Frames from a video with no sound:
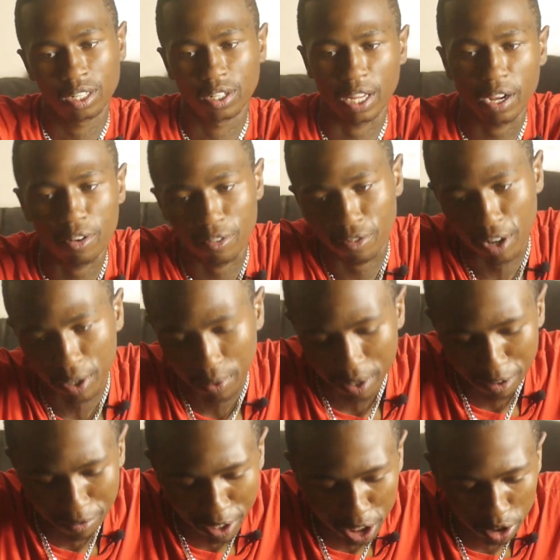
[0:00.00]
they gonna fuck with
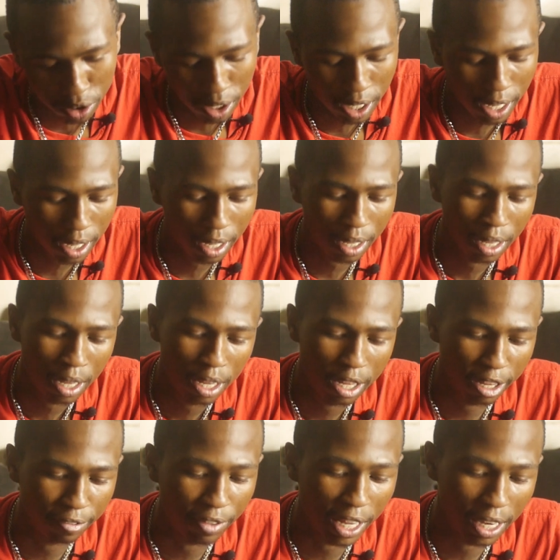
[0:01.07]
it eventually.
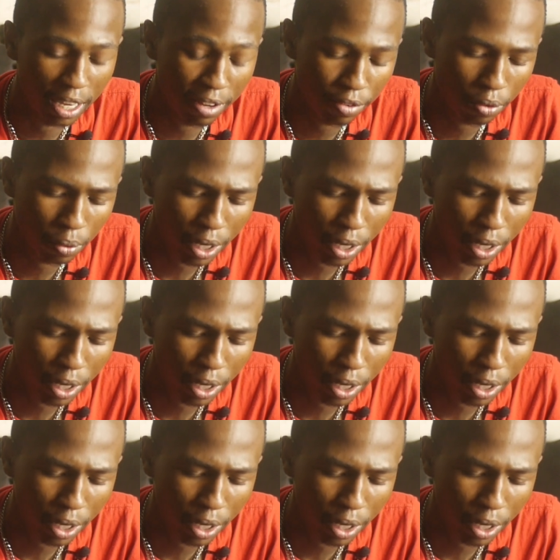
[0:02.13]
If they living